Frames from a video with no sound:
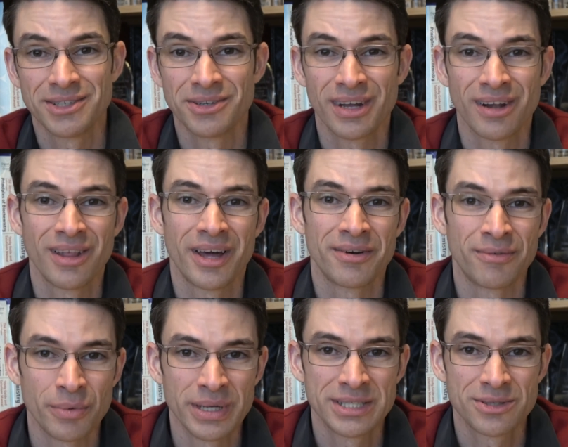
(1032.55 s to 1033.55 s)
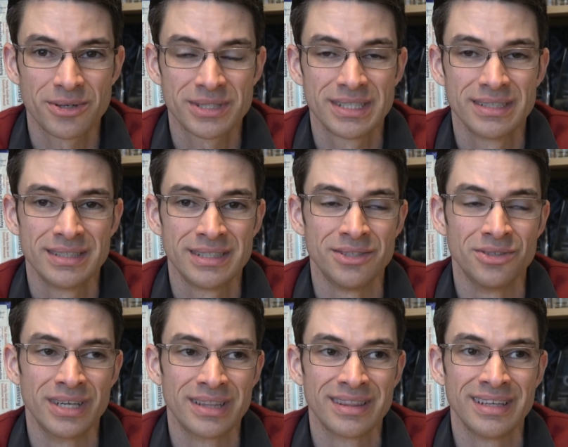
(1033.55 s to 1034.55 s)
So you get a lot of resources, you
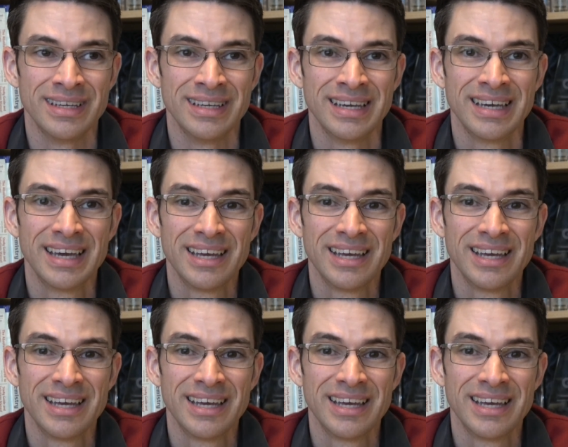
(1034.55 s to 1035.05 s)
get the